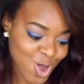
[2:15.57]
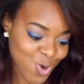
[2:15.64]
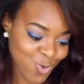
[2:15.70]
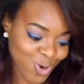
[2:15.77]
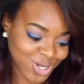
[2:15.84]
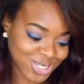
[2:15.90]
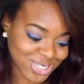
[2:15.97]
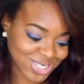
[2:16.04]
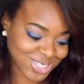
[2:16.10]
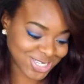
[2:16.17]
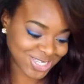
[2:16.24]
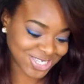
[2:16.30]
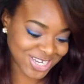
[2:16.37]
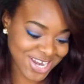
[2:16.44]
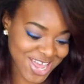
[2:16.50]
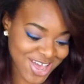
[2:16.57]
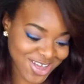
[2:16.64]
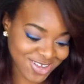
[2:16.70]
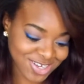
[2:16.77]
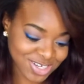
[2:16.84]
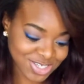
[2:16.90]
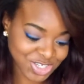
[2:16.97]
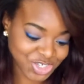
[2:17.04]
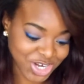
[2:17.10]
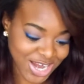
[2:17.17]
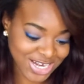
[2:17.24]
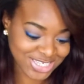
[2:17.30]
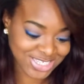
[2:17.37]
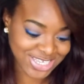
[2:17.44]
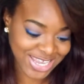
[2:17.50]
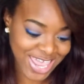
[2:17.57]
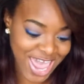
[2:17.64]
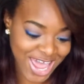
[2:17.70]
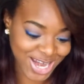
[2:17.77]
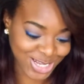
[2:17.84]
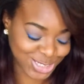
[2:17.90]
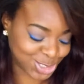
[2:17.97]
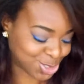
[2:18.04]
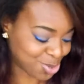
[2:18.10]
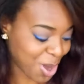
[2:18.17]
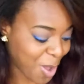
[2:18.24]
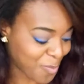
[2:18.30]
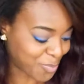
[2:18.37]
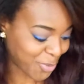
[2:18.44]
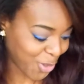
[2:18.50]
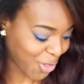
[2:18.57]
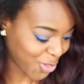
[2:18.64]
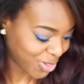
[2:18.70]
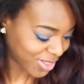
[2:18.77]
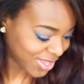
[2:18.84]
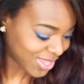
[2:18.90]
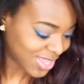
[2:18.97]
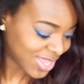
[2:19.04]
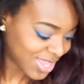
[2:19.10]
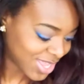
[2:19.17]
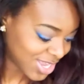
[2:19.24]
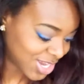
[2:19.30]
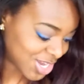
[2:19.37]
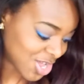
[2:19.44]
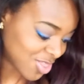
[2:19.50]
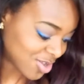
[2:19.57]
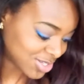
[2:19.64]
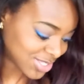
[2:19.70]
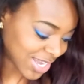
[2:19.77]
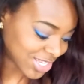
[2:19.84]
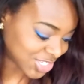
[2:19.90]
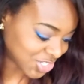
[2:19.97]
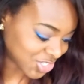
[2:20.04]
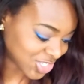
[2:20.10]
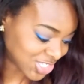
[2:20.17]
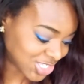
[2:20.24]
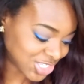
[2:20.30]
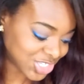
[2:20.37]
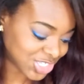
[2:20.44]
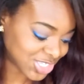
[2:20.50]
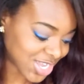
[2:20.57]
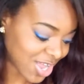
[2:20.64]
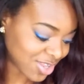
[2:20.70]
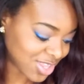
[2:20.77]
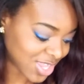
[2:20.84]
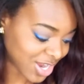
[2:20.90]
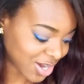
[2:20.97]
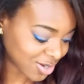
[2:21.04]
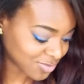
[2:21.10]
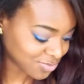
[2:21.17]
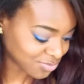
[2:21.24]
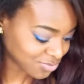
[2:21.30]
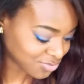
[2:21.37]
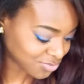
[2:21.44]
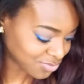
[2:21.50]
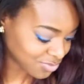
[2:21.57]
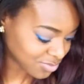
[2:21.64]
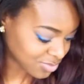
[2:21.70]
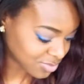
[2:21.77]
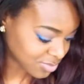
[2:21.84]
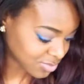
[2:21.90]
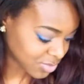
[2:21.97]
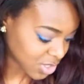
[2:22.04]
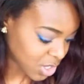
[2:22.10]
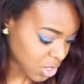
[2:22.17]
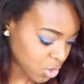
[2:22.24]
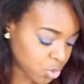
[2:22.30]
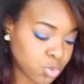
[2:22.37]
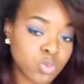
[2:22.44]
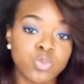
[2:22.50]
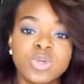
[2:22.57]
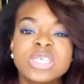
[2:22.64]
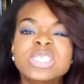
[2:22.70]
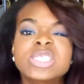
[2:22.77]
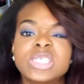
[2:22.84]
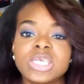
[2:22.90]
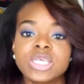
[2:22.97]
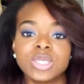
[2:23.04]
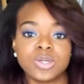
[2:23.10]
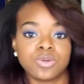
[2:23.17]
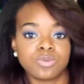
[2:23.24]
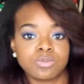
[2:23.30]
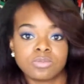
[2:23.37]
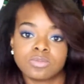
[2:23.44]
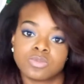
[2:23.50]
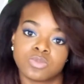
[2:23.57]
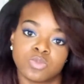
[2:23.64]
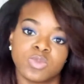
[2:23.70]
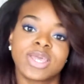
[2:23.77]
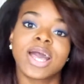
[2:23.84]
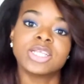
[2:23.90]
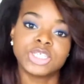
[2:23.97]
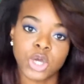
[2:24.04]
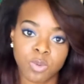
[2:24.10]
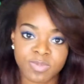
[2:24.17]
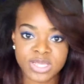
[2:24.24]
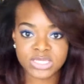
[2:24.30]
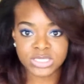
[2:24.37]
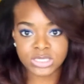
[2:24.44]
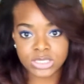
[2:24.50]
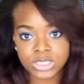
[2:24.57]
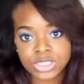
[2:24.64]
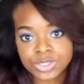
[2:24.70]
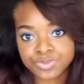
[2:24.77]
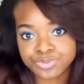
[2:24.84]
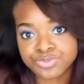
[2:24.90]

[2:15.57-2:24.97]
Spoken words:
we're just, you know, trying to stay out of trouble. You know, those Nigerian snitches out there. We see you. We got your message.